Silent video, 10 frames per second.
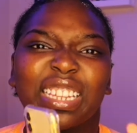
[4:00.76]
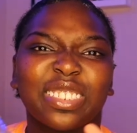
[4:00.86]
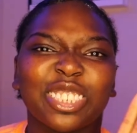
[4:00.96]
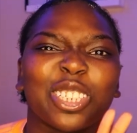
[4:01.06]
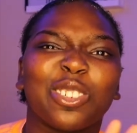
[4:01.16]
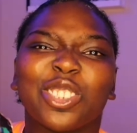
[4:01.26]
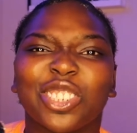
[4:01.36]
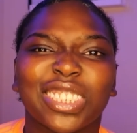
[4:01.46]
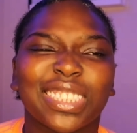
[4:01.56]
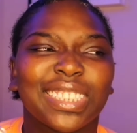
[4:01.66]
little soul
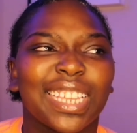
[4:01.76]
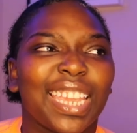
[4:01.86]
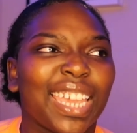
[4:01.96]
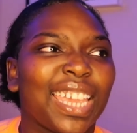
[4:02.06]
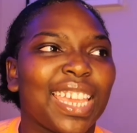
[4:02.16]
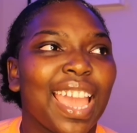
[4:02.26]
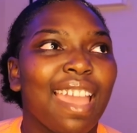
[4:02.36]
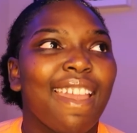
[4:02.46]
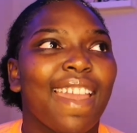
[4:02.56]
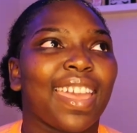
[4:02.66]
searching thingy,
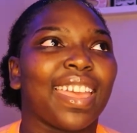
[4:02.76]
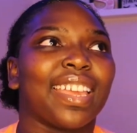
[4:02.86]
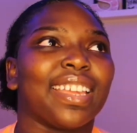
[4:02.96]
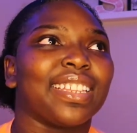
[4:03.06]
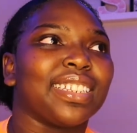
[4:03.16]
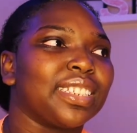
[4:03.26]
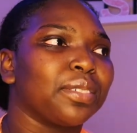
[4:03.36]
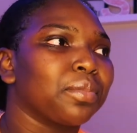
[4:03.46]
and